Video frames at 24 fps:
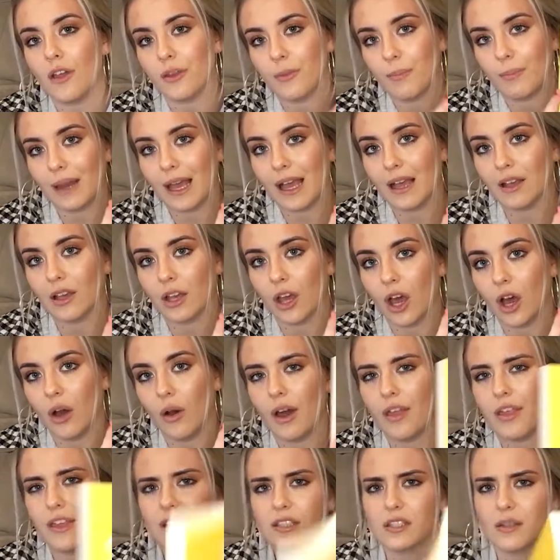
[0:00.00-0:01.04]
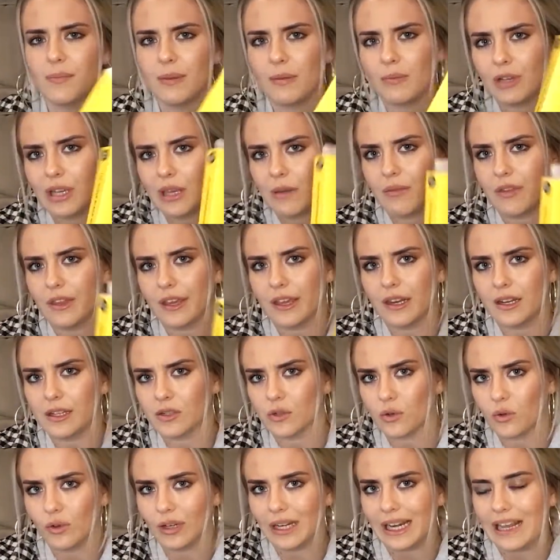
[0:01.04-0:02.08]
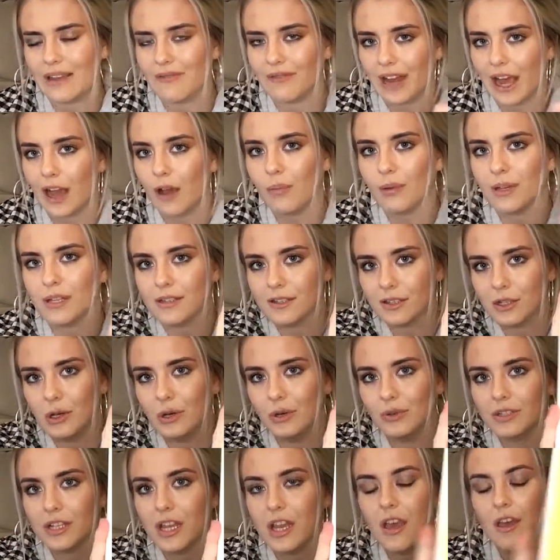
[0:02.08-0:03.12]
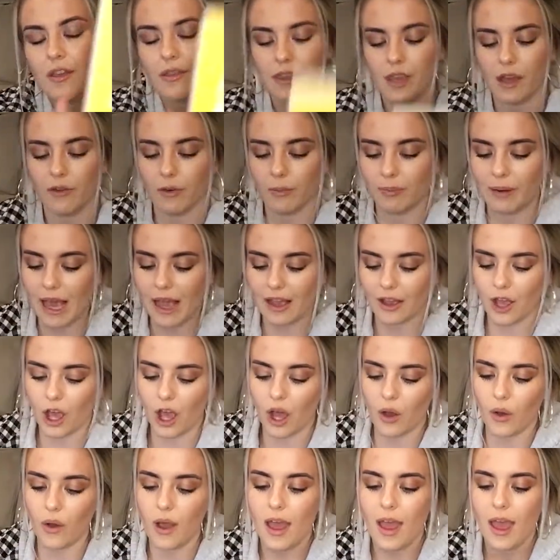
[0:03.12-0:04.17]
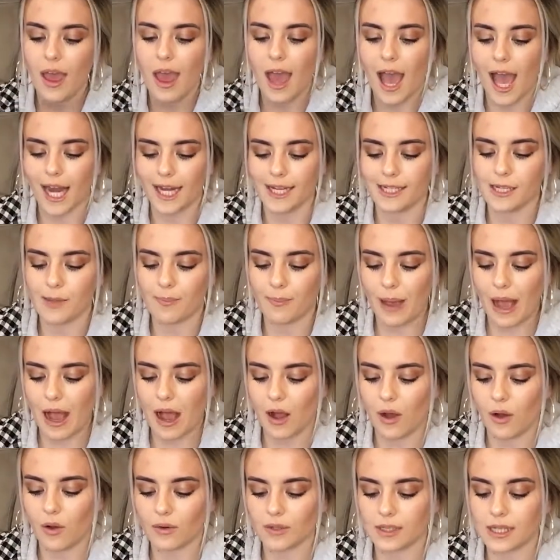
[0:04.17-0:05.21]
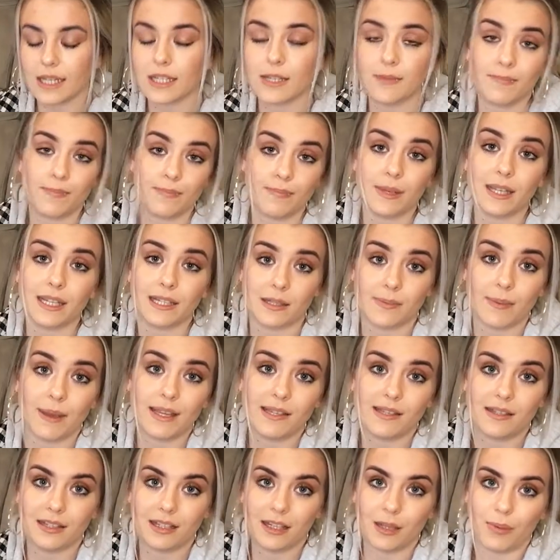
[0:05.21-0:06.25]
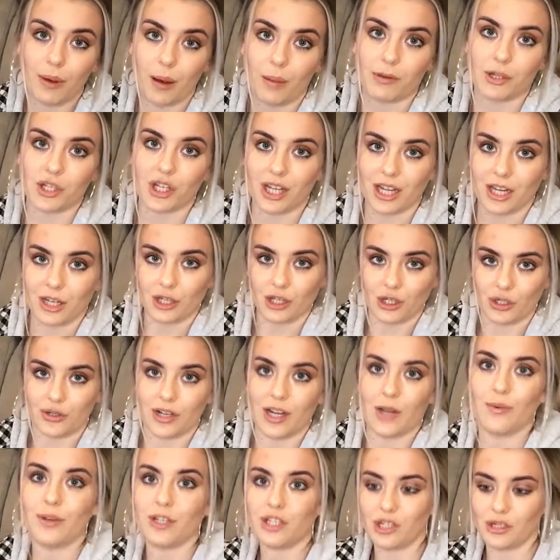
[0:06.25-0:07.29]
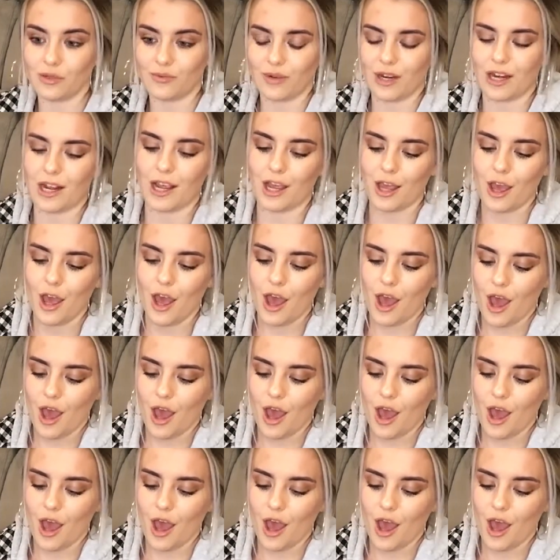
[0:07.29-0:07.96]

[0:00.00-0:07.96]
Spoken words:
Other Black Girl. I think some people keep thinking it's called Leave Now, but it's called The Other Black Girl. And it's about, it's based in the publishing industry, which is really